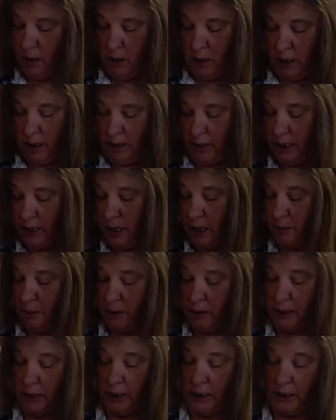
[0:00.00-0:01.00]
I think I'm
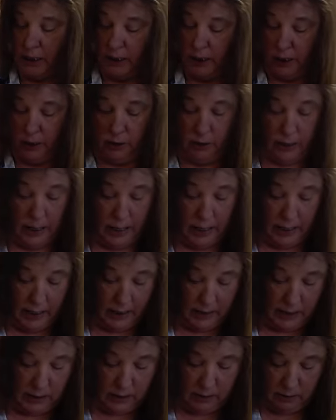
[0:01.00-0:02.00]
only gonna do an
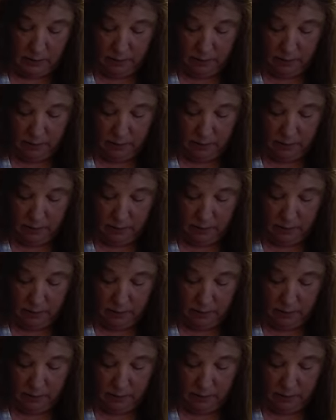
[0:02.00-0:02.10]
eighth